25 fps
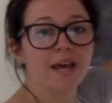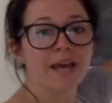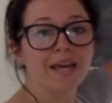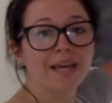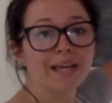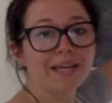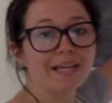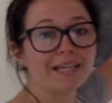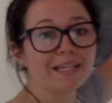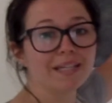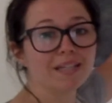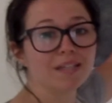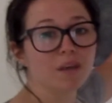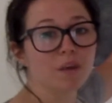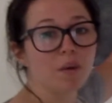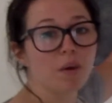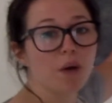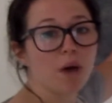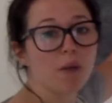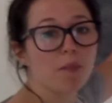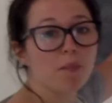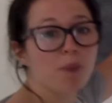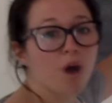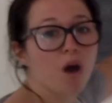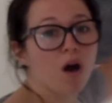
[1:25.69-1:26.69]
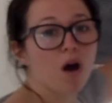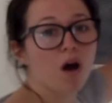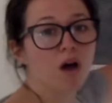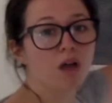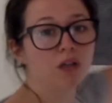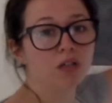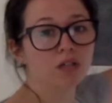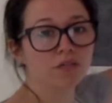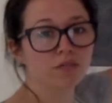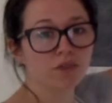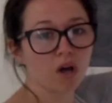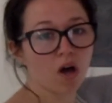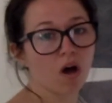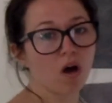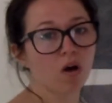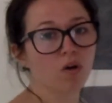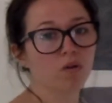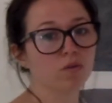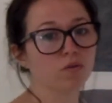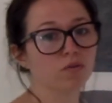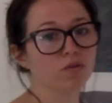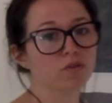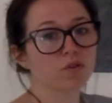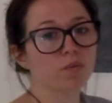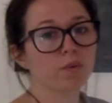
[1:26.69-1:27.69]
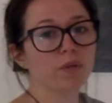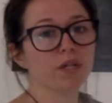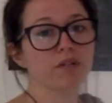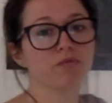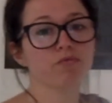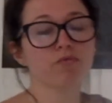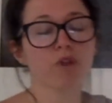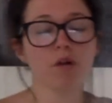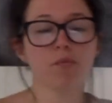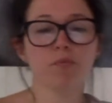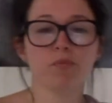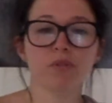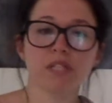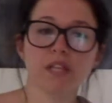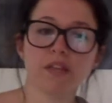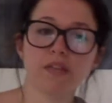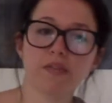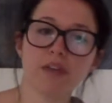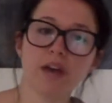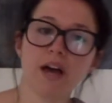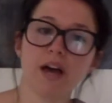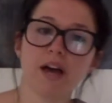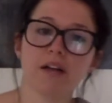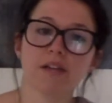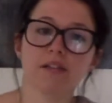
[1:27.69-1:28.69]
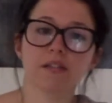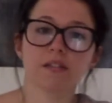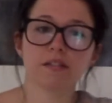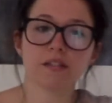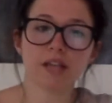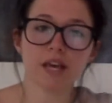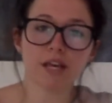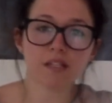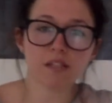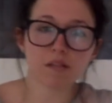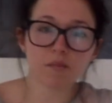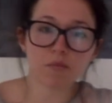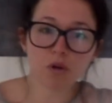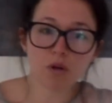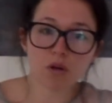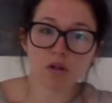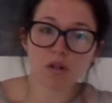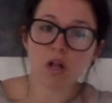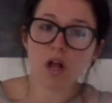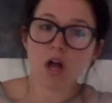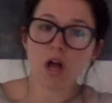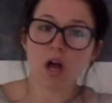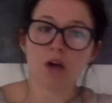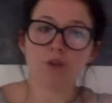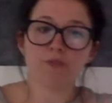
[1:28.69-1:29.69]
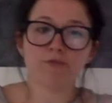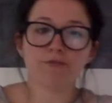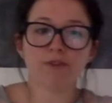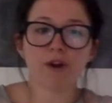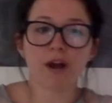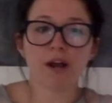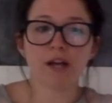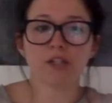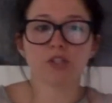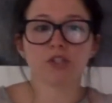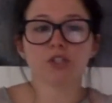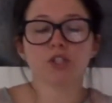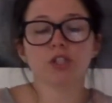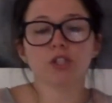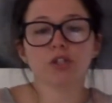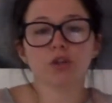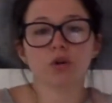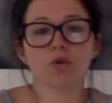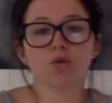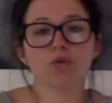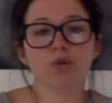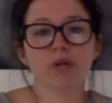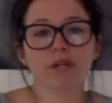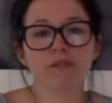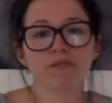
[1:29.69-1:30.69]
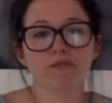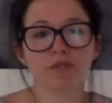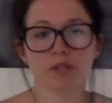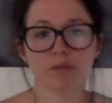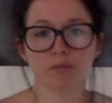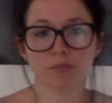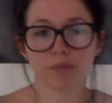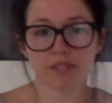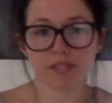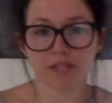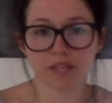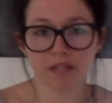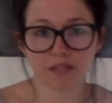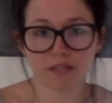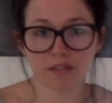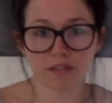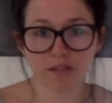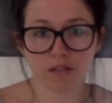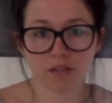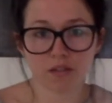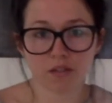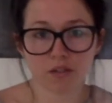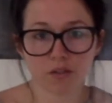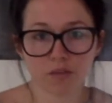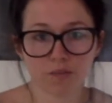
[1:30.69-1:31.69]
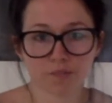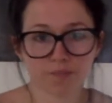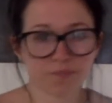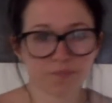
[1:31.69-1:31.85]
is a part of a whole. So we can represent that as a decimal, a fraction, or even a percentage.